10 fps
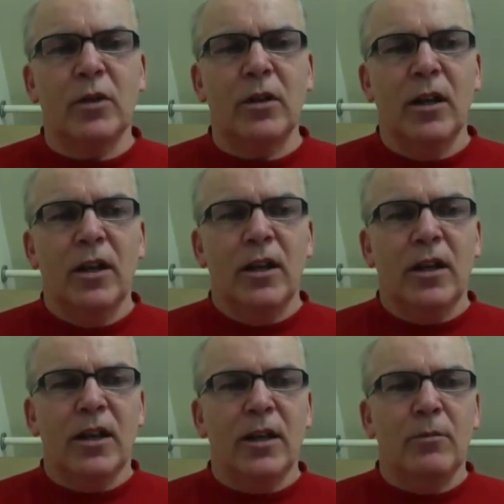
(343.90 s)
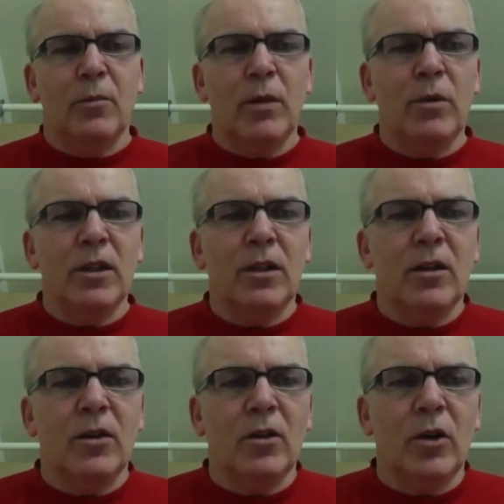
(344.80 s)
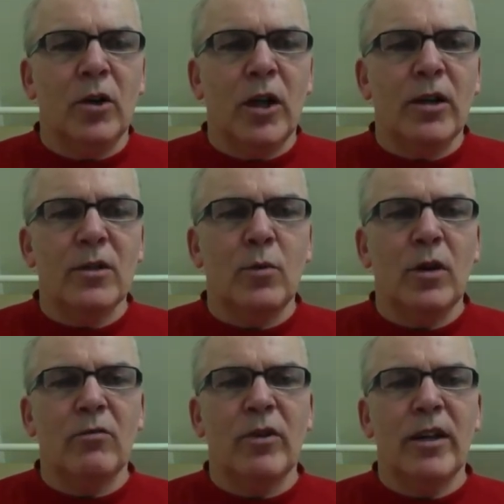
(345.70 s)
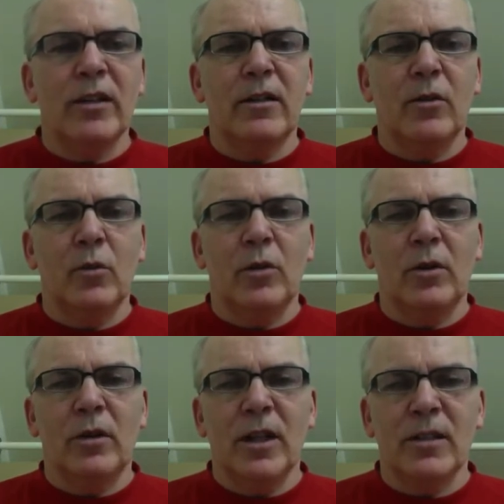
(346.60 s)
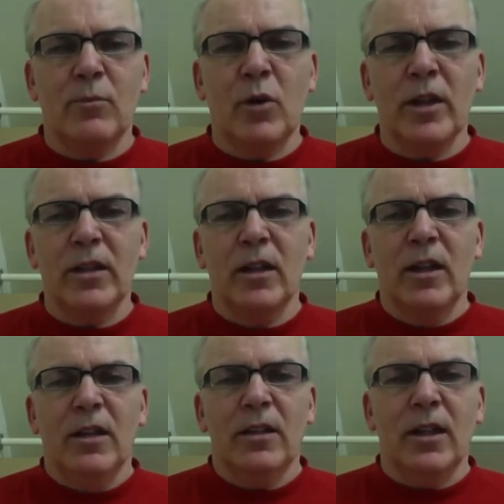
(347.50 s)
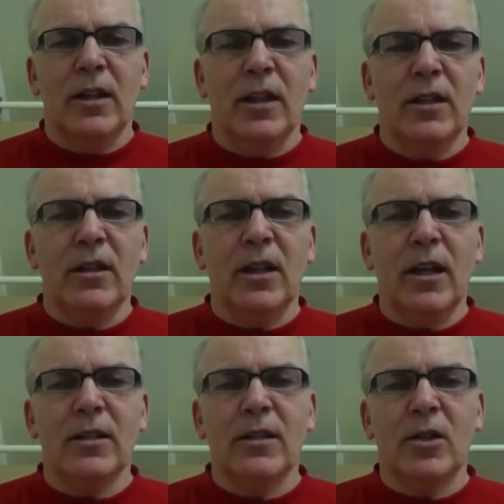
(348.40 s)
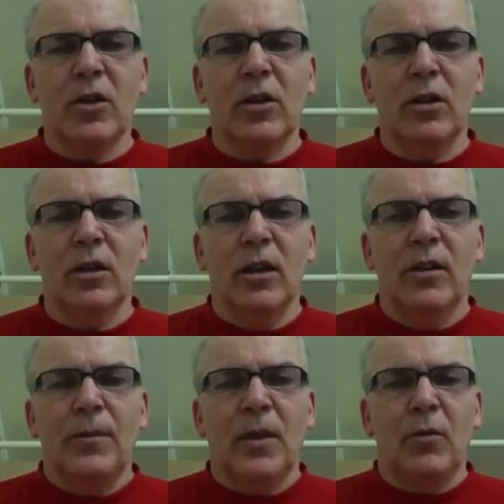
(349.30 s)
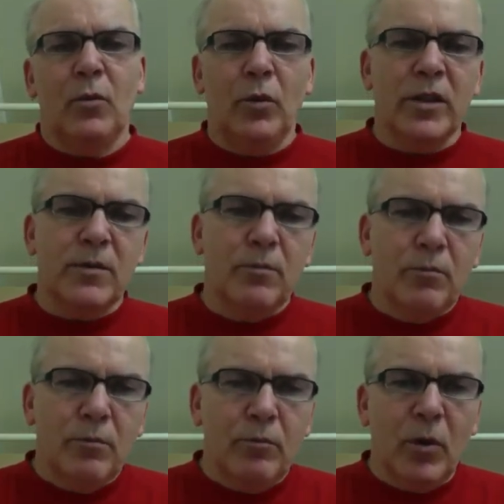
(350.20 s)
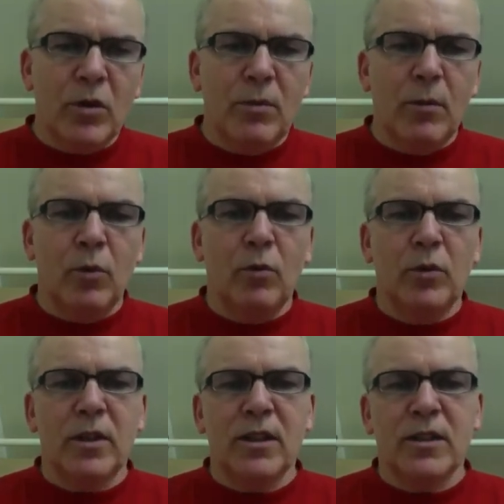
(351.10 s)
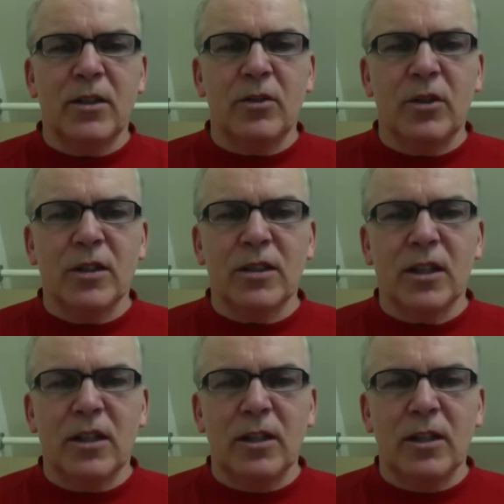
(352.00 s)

maybe are not as well read or as bright, then in that circle, which most people would consider as liberating